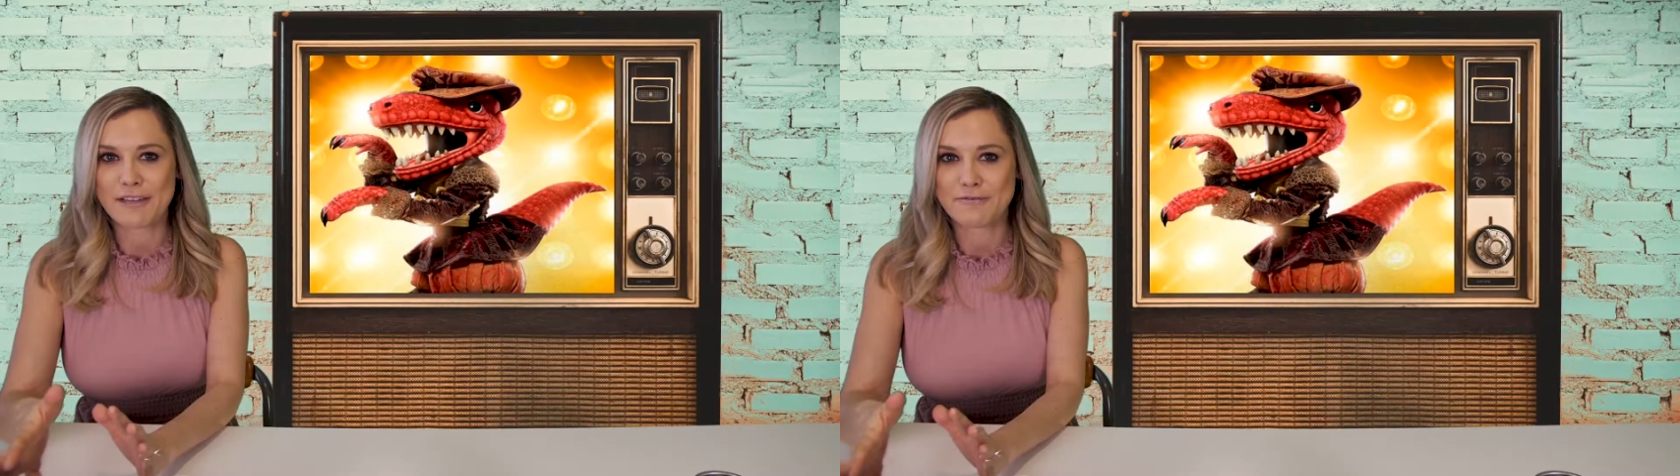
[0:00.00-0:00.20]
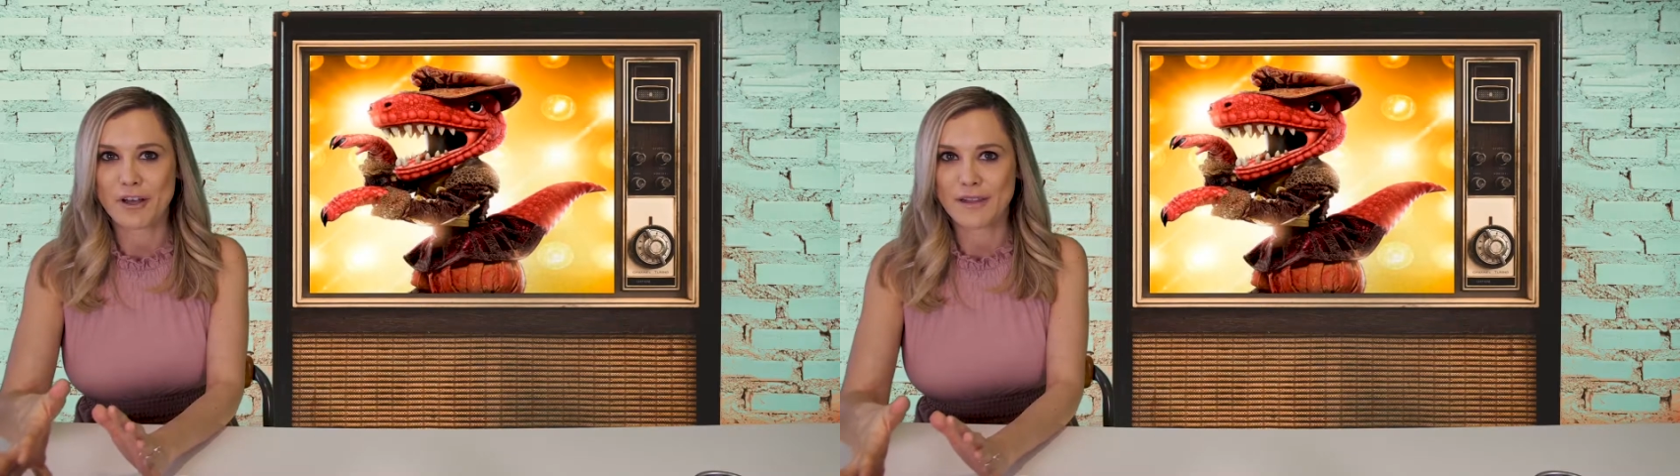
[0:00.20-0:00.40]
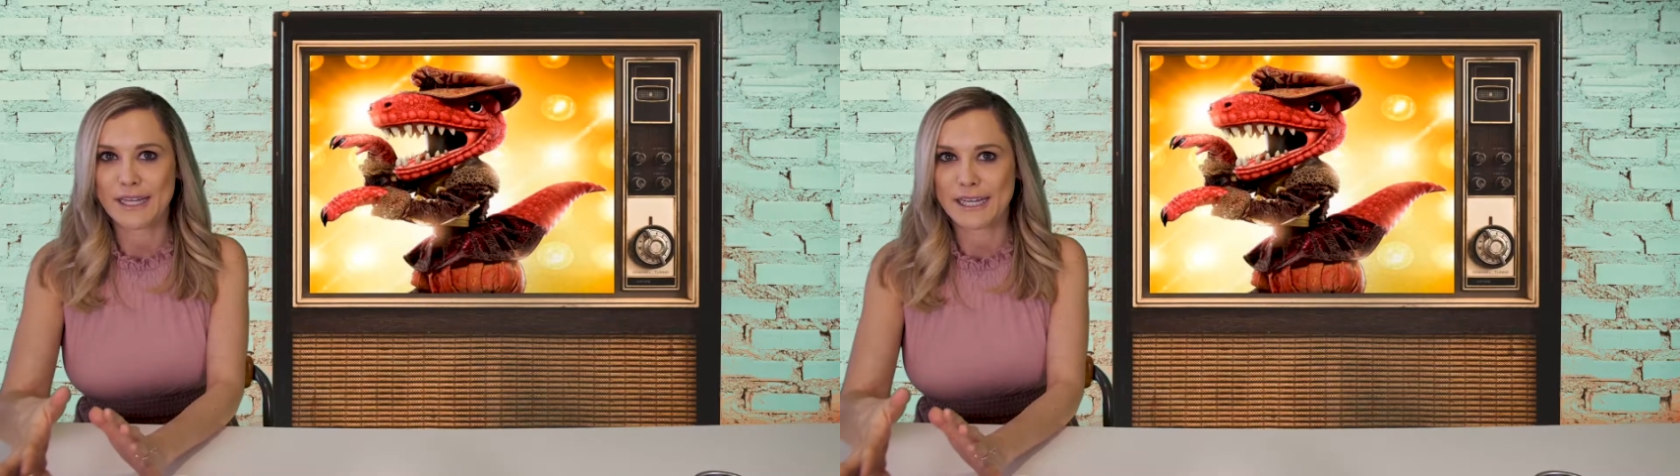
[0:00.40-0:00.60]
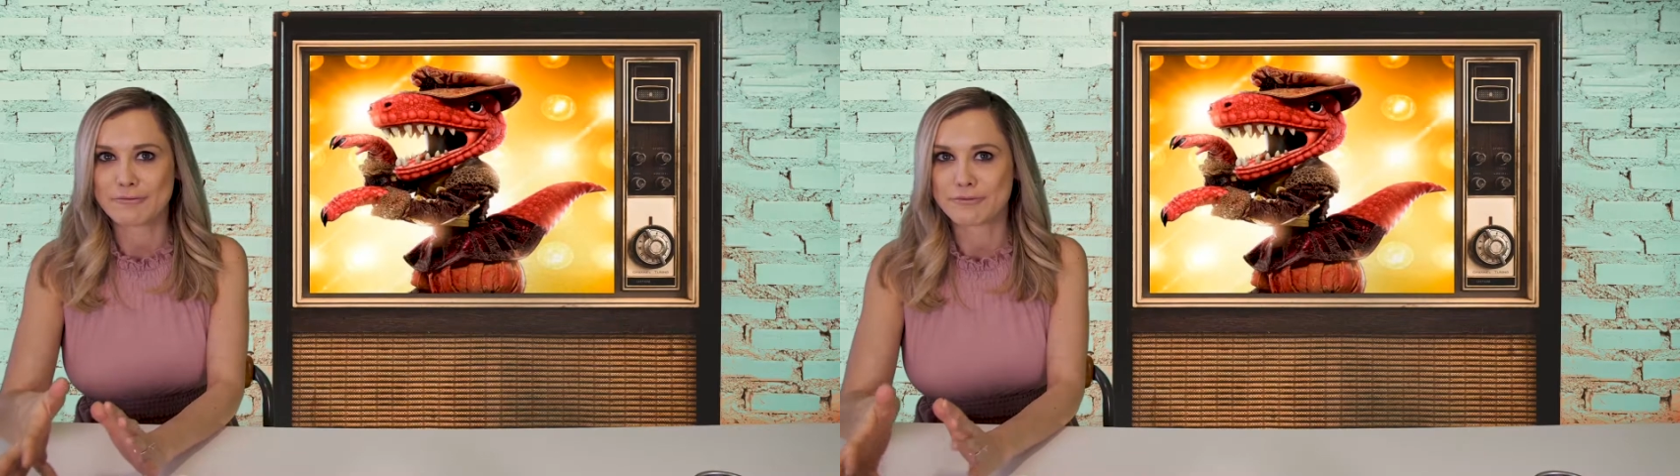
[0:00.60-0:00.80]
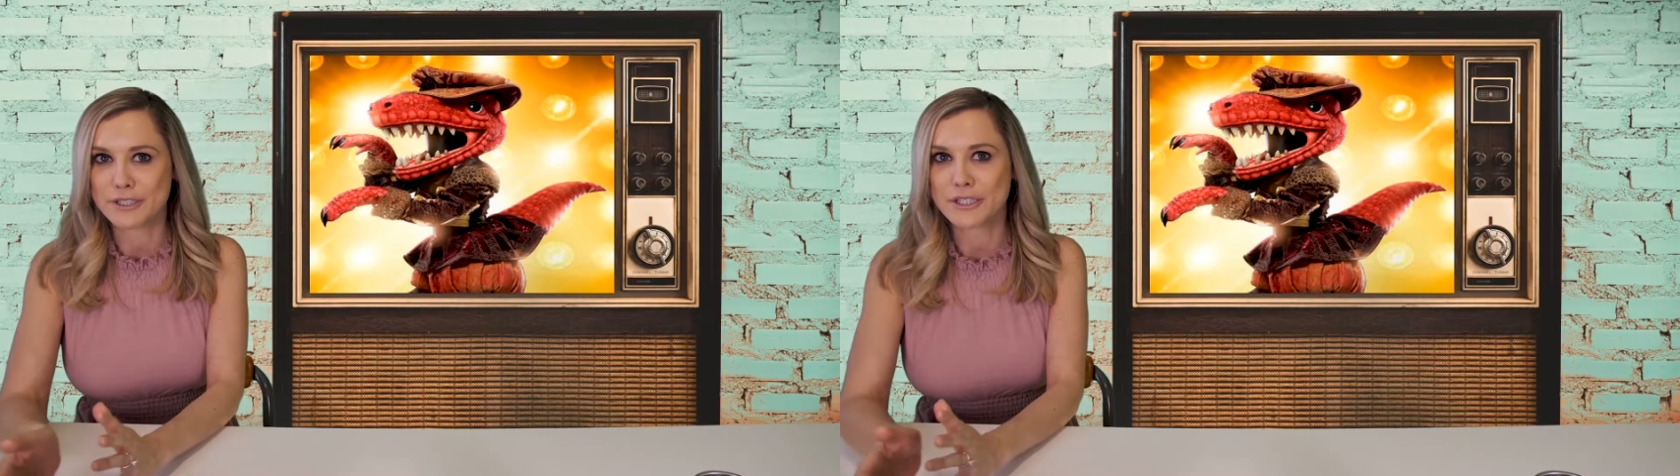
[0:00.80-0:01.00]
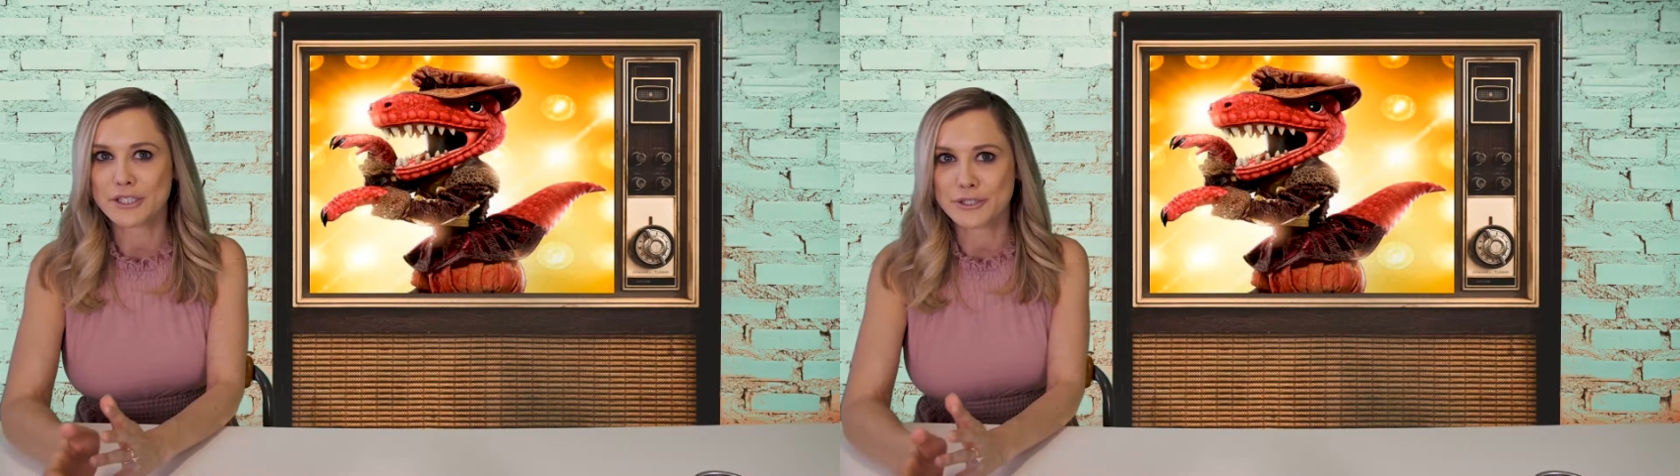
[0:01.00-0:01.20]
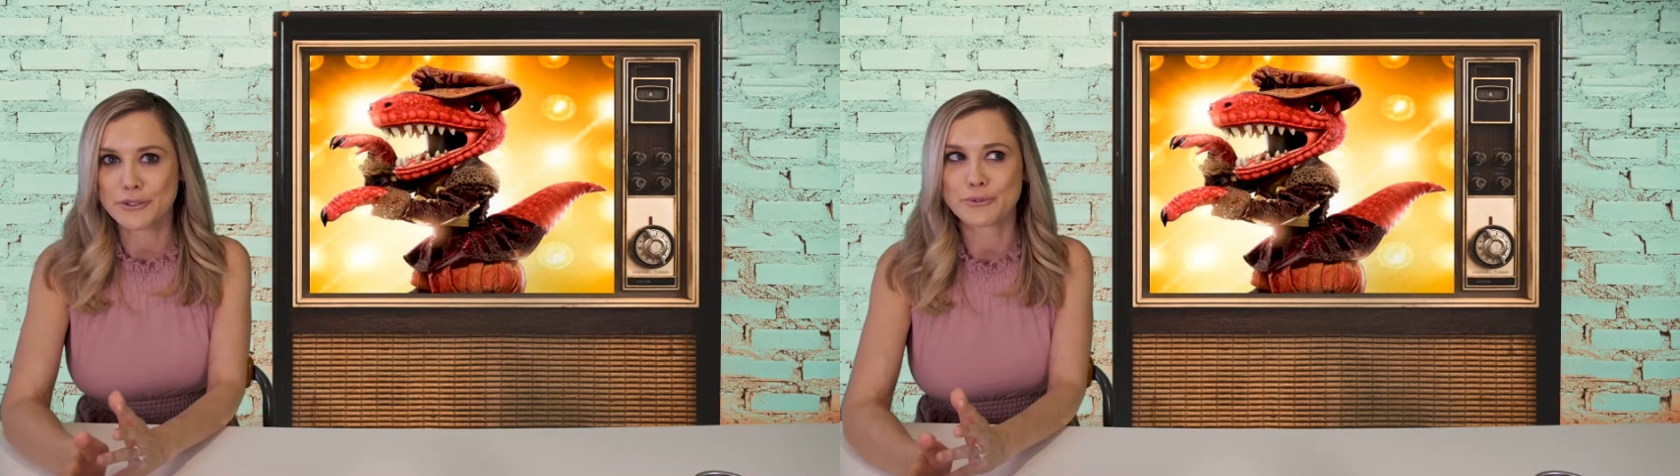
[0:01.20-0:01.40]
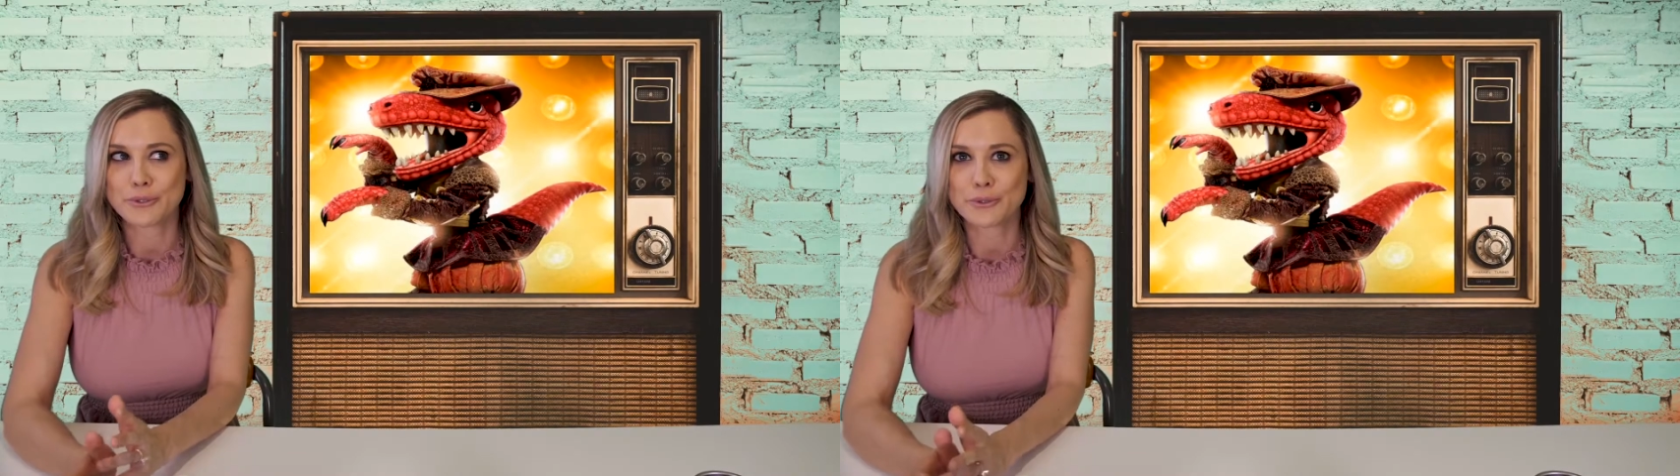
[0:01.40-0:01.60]
felt like I really
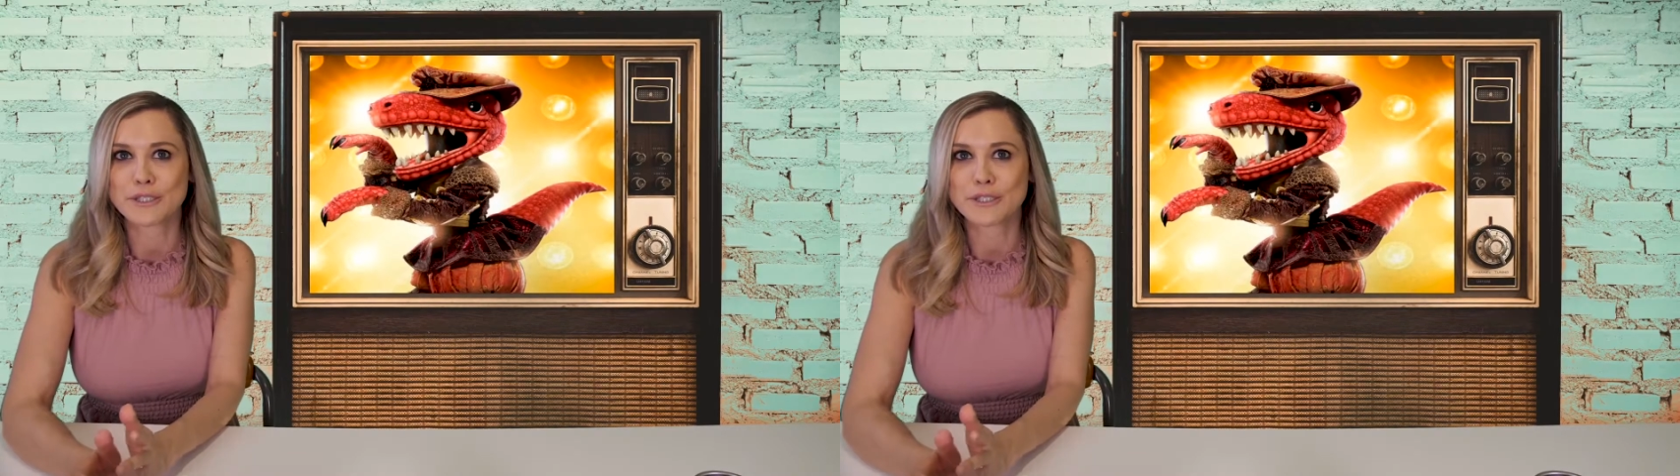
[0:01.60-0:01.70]
knew who